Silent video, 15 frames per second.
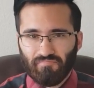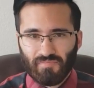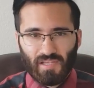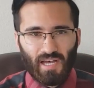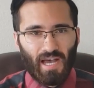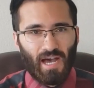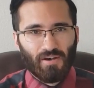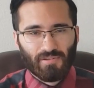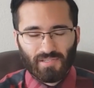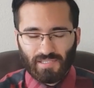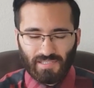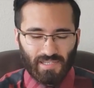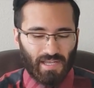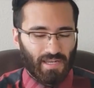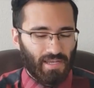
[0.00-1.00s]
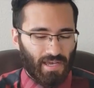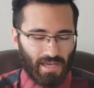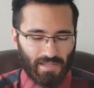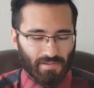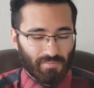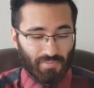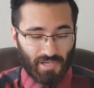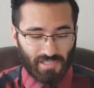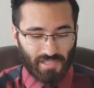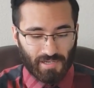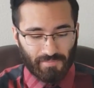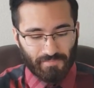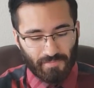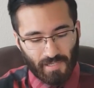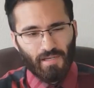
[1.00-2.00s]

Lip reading: the House, the Senate, and the President.